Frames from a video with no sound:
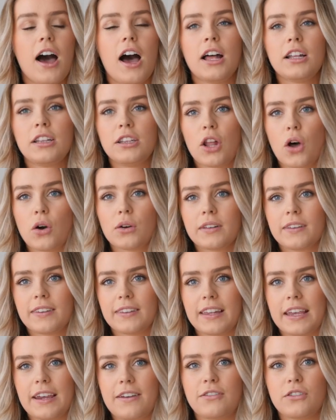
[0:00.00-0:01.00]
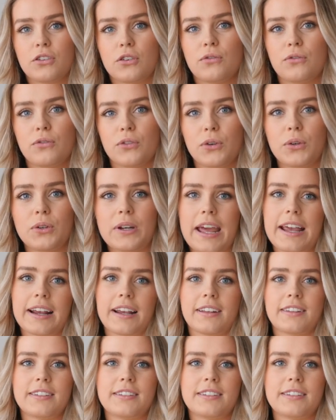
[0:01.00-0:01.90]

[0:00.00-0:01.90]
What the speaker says: a long-sleeved crew neck